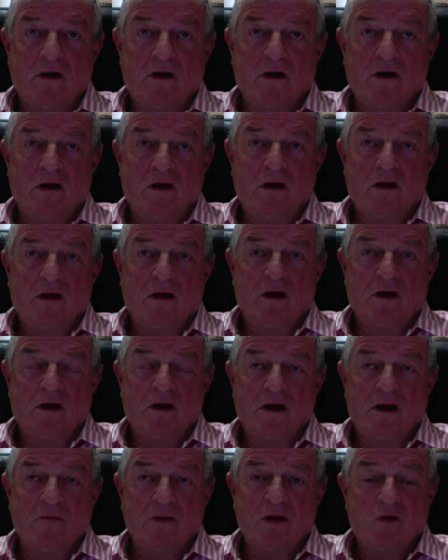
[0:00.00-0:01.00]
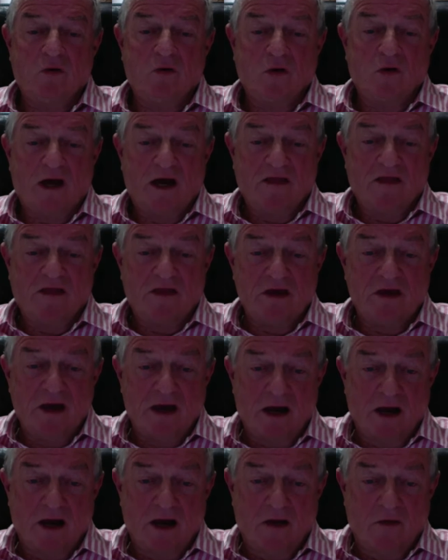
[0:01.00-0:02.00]
a company called Arthur
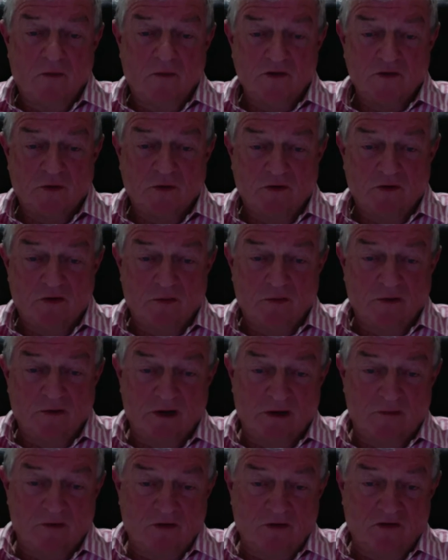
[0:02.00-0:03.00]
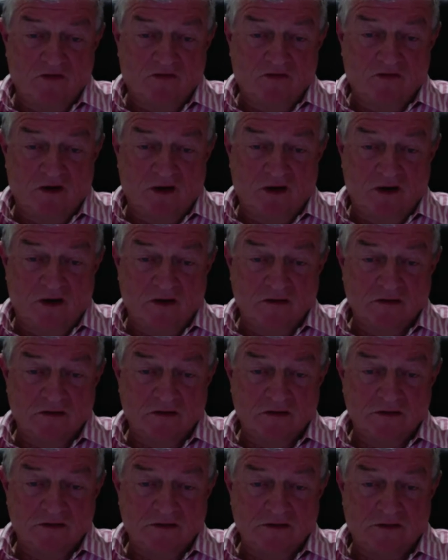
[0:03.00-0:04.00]
Young, which went on to become Ernst & Young.
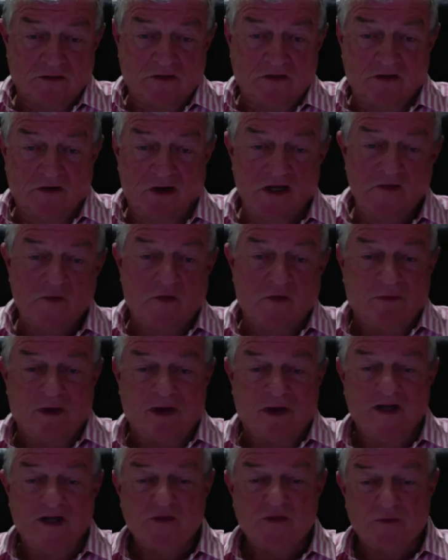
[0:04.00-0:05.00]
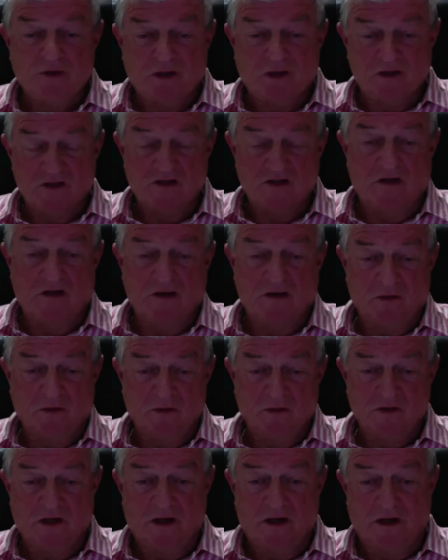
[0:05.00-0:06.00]
So in the days when management consulting
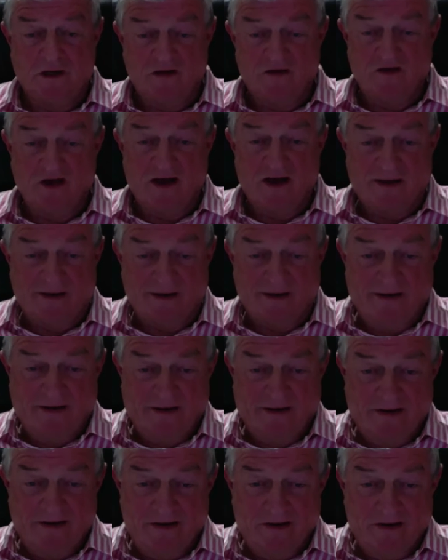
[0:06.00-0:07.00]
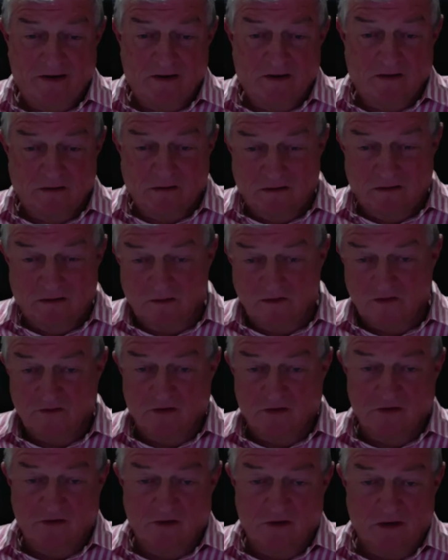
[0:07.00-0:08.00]
was getting started, I was
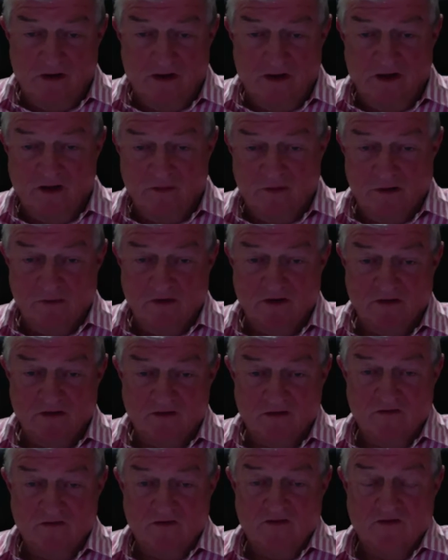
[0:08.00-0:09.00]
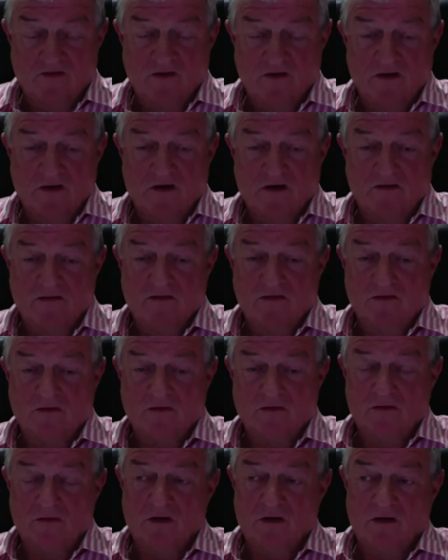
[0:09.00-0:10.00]
out of the public service to go
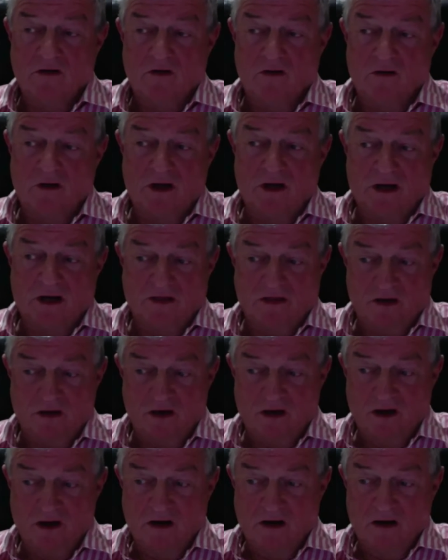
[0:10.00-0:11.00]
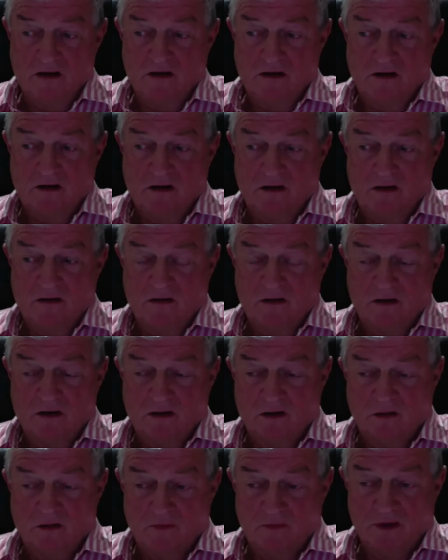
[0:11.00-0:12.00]
to Arthur Young, and
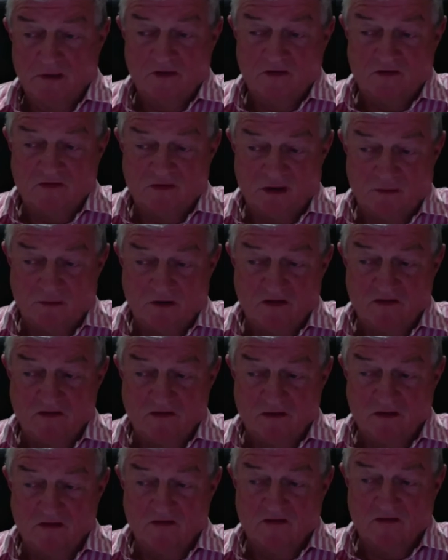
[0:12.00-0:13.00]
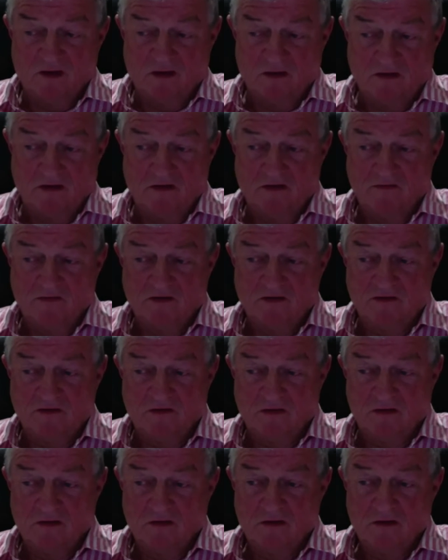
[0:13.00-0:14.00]
I helped him establish a consulting
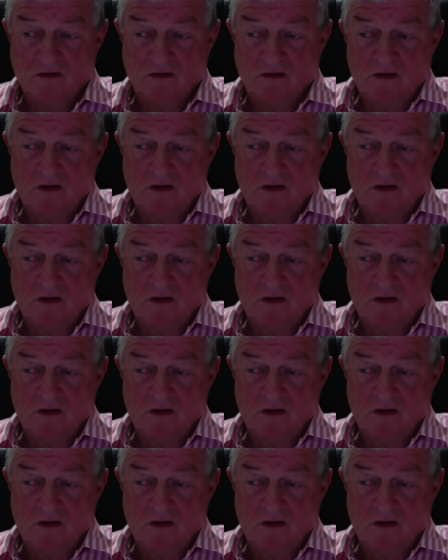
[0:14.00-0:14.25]
division.